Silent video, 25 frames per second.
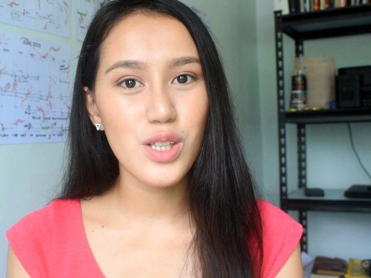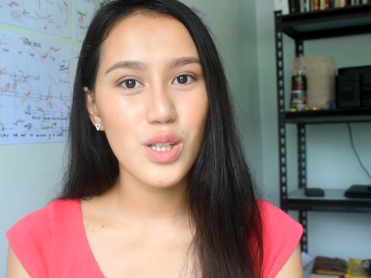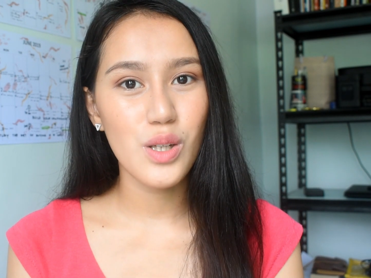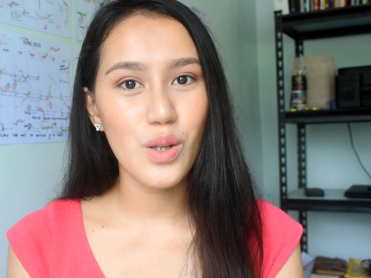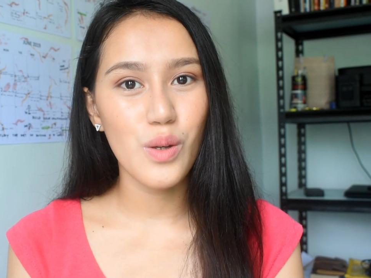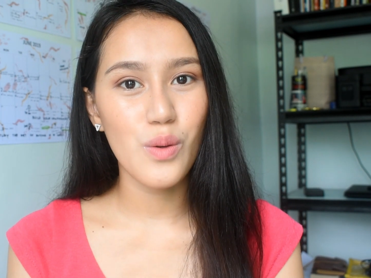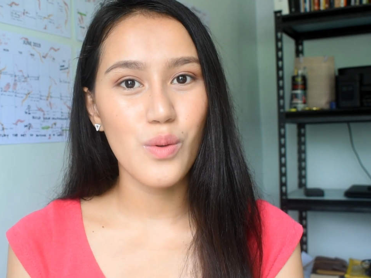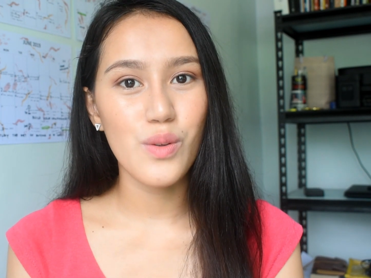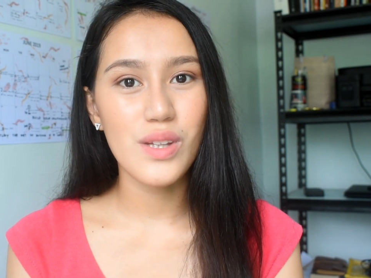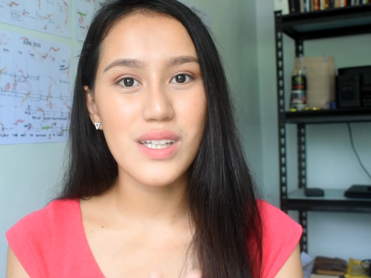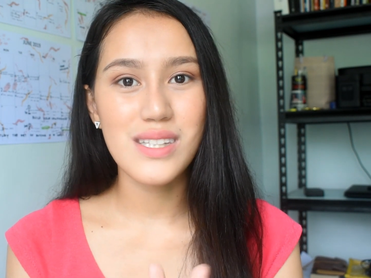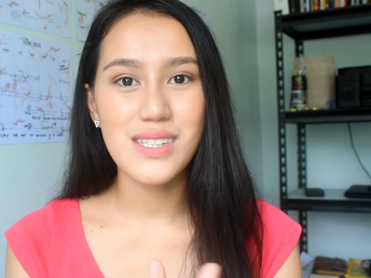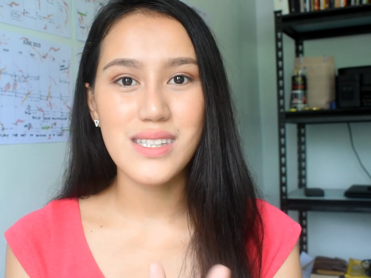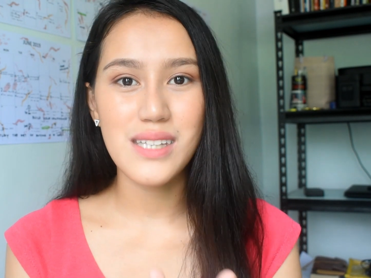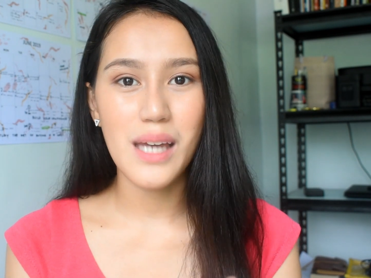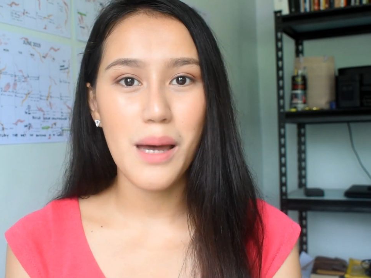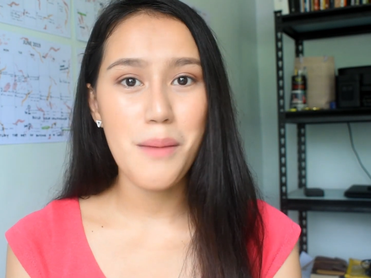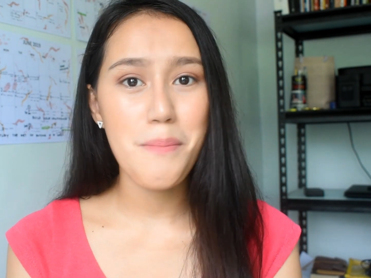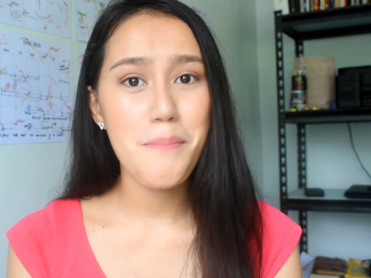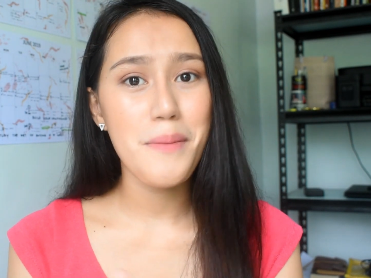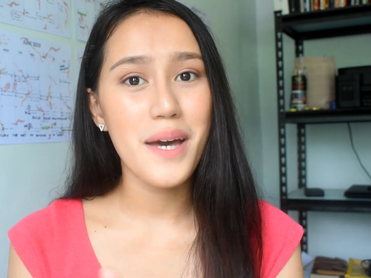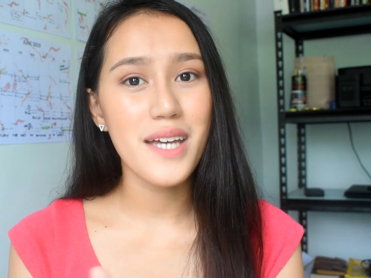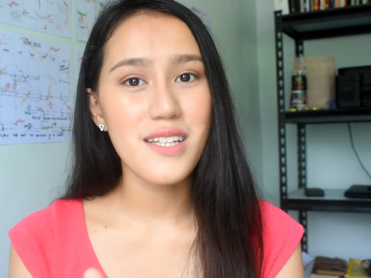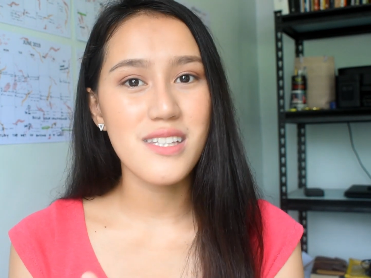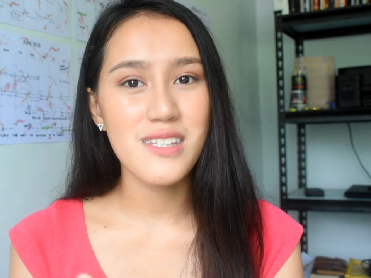to you the
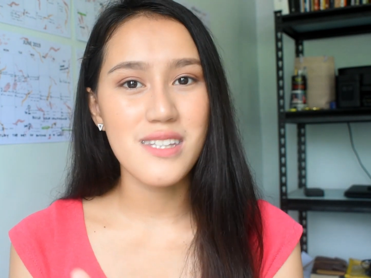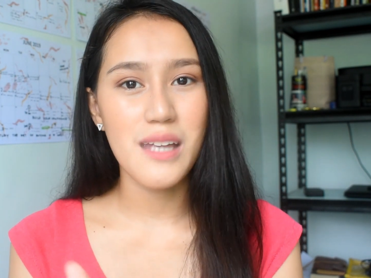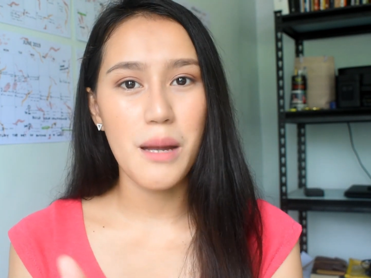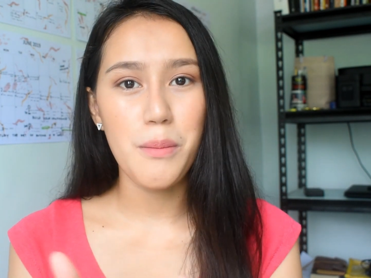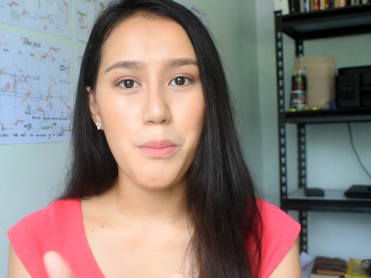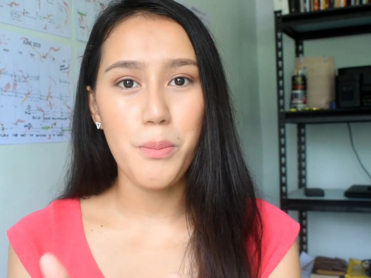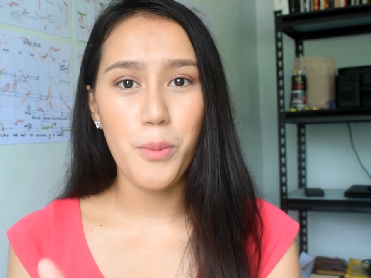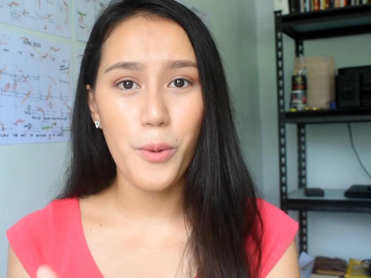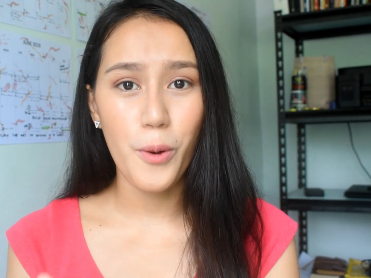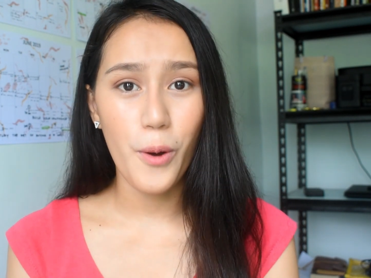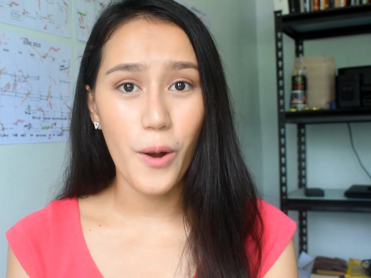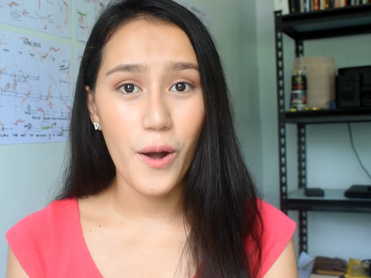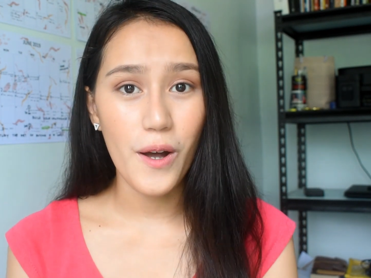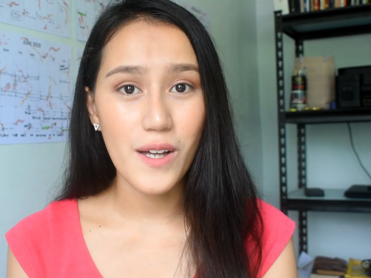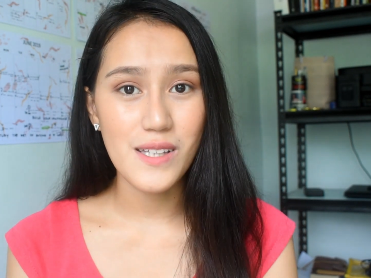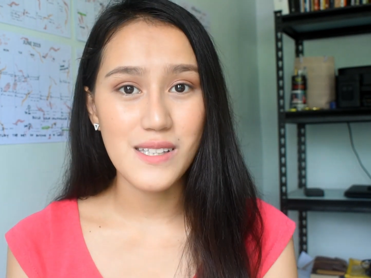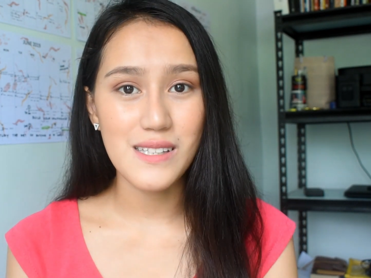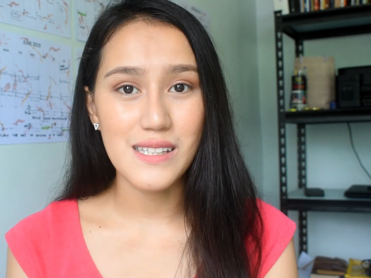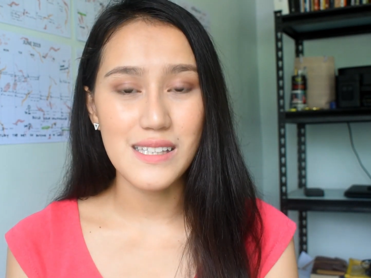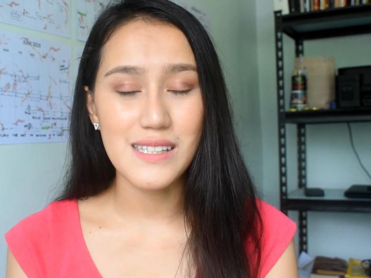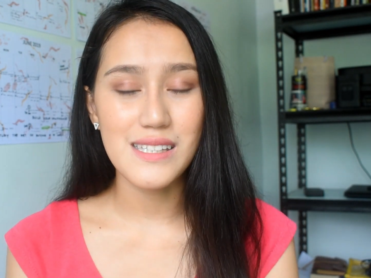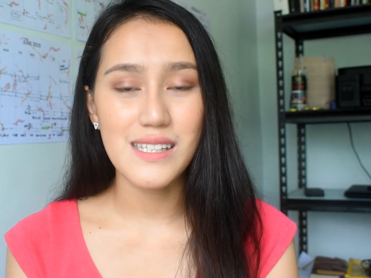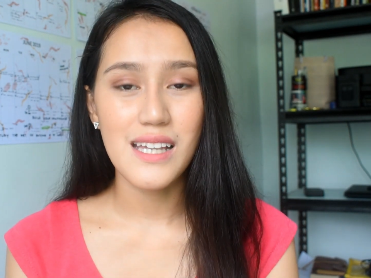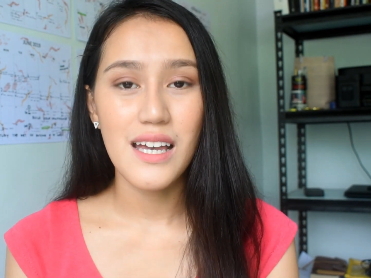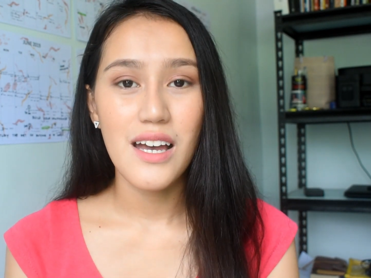step-by-step
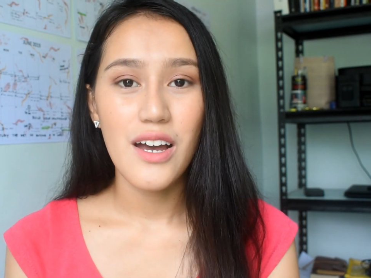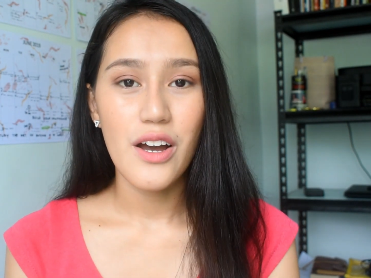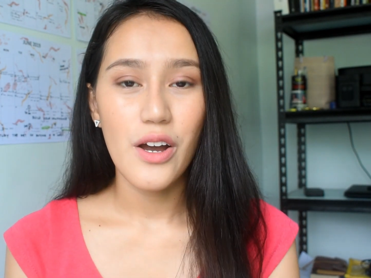process